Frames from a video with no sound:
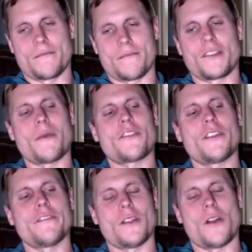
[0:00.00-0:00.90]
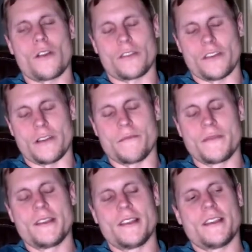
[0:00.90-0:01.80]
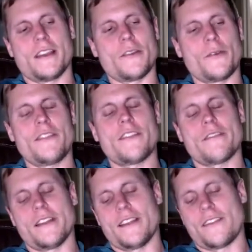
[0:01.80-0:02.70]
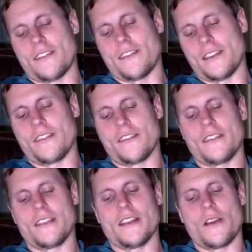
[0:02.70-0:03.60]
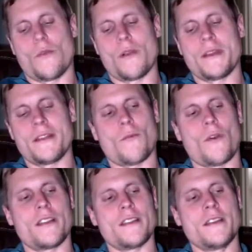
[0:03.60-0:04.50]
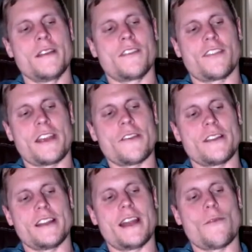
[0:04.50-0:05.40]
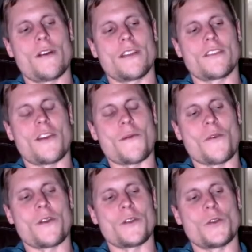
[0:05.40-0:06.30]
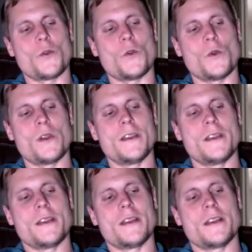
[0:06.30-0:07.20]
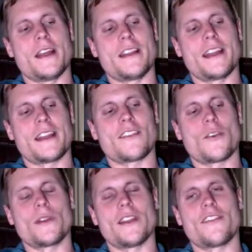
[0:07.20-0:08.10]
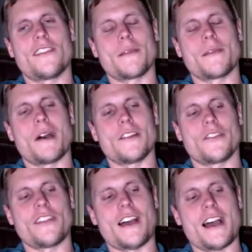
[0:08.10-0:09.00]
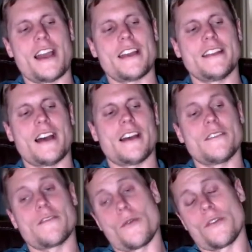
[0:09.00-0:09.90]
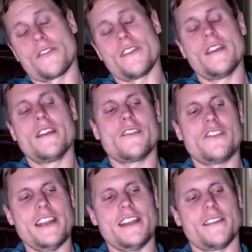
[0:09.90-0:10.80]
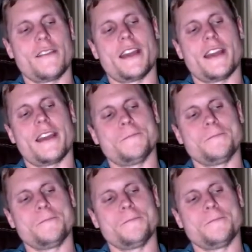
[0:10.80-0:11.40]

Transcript: especially for long term. And the reason for this is, women want security. They want someone who they think is going to stick by their side and not, of course, cheat. And,